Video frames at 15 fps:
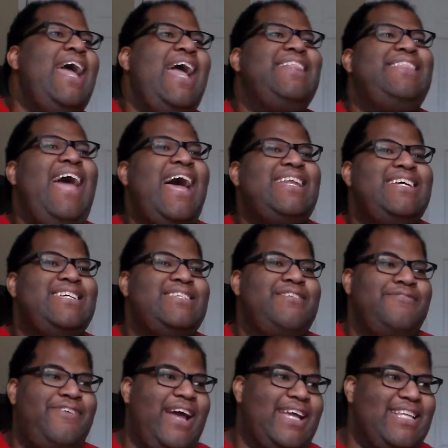and that is
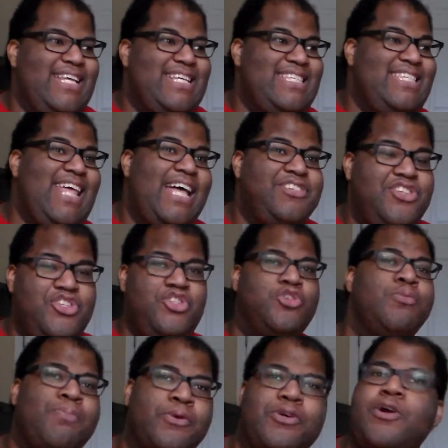the fact is that
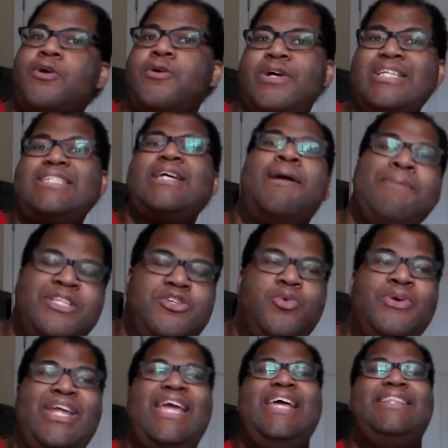Supergirl is coming
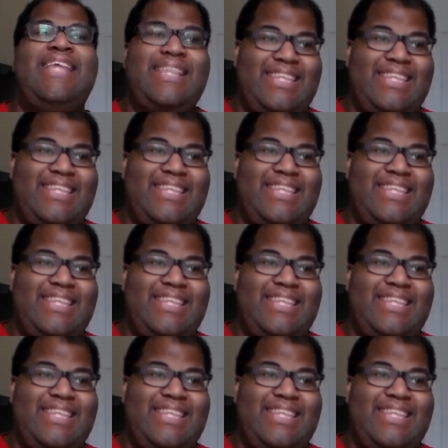to an end.